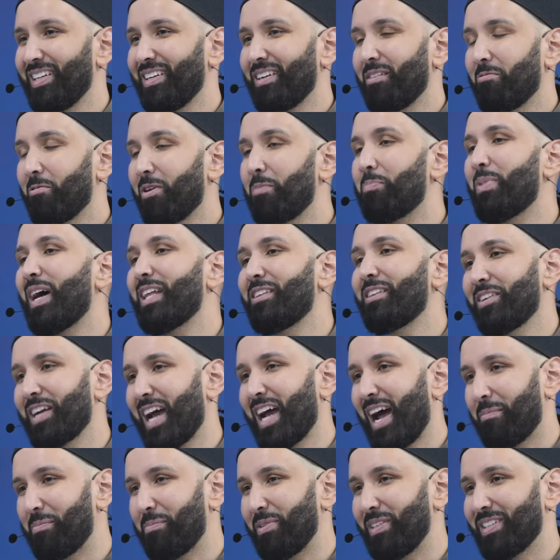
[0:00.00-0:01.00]
when Badr
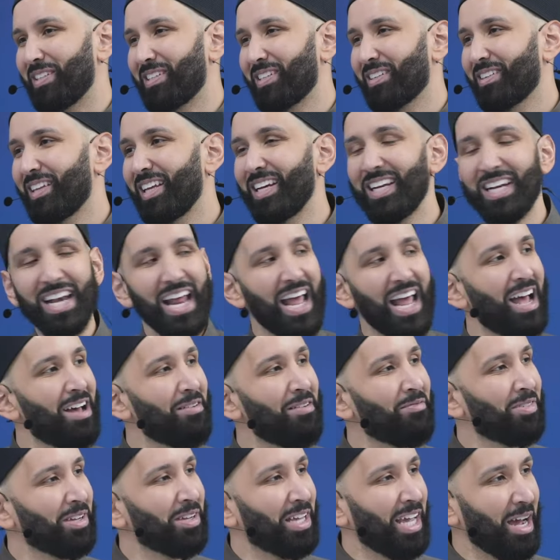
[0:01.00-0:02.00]
happened. They didn't
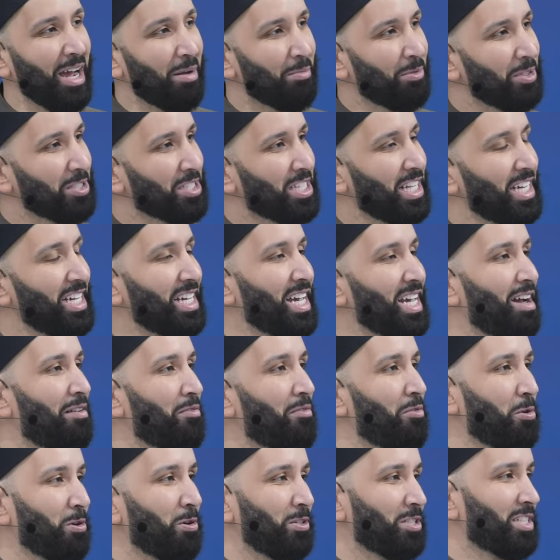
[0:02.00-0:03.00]
have camels, they didn't
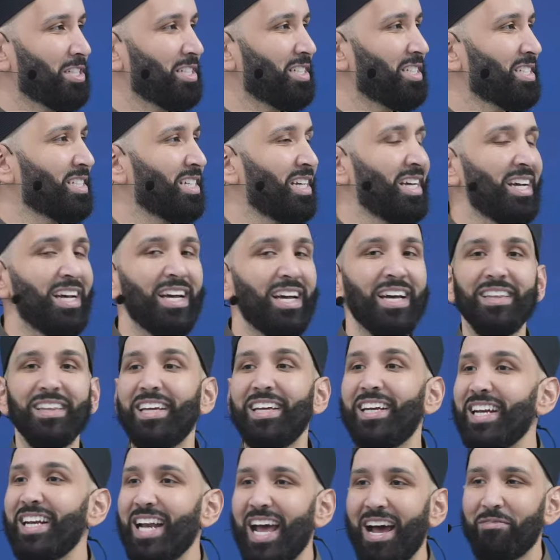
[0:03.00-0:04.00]
have horses, they
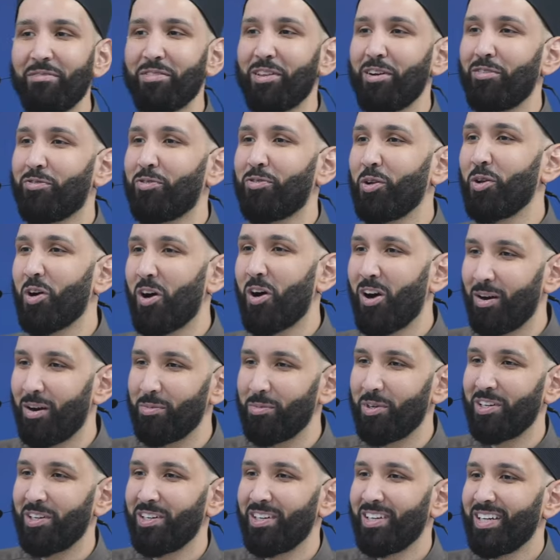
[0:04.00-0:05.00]
didn't have their full
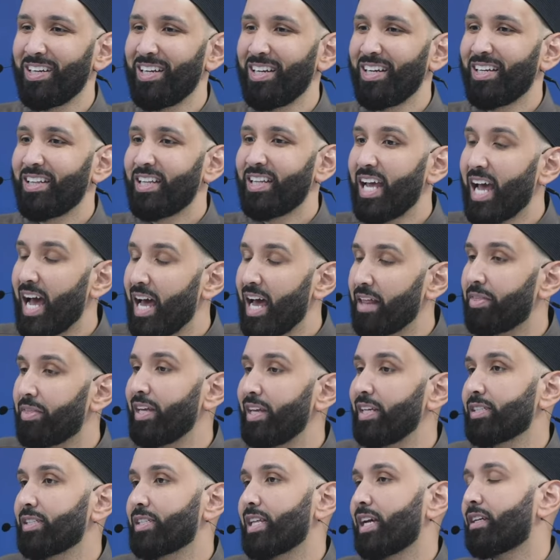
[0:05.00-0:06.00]
armor. They had
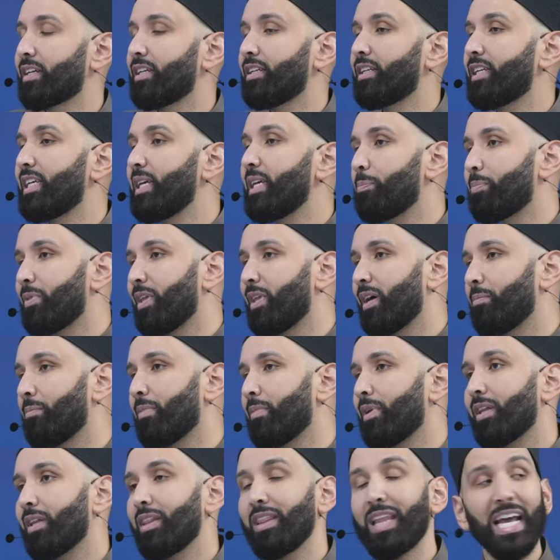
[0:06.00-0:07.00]
things that could keep
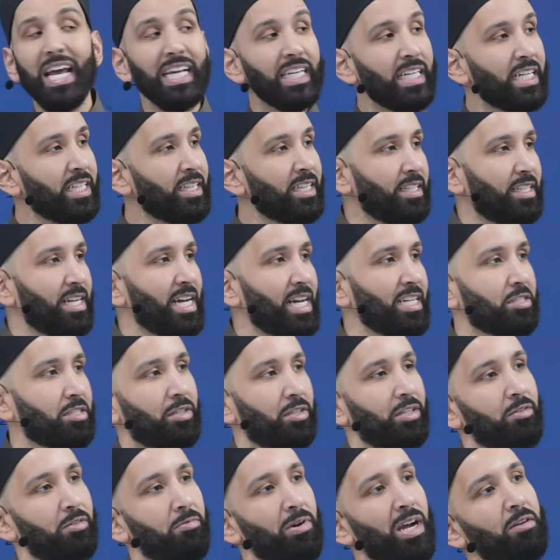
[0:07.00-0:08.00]
them light in the
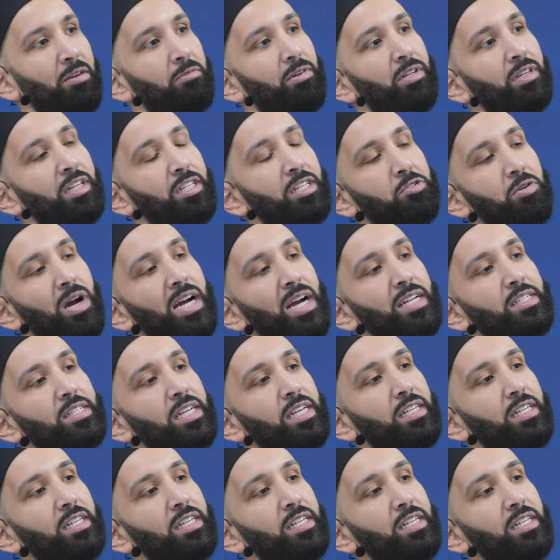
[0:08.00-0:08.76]
desert, right? While they tried to